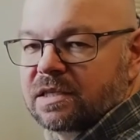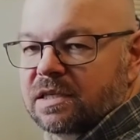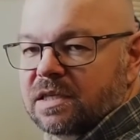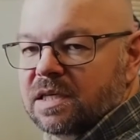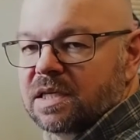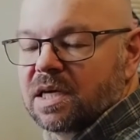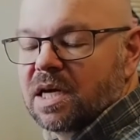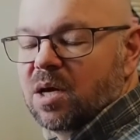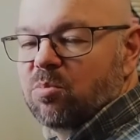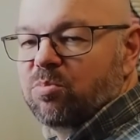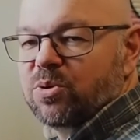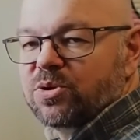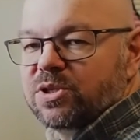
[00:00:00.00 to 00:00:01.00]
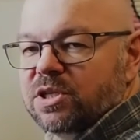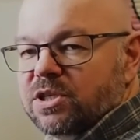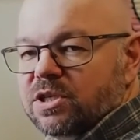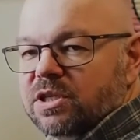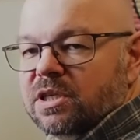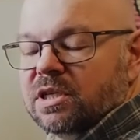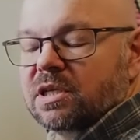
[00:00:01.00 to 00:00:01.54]
the
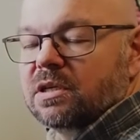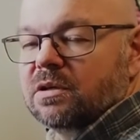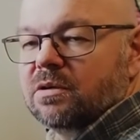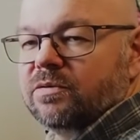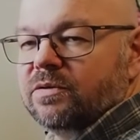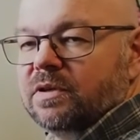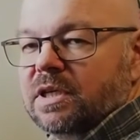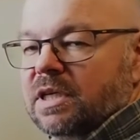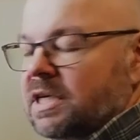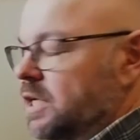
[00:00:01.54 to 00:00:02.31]
position of the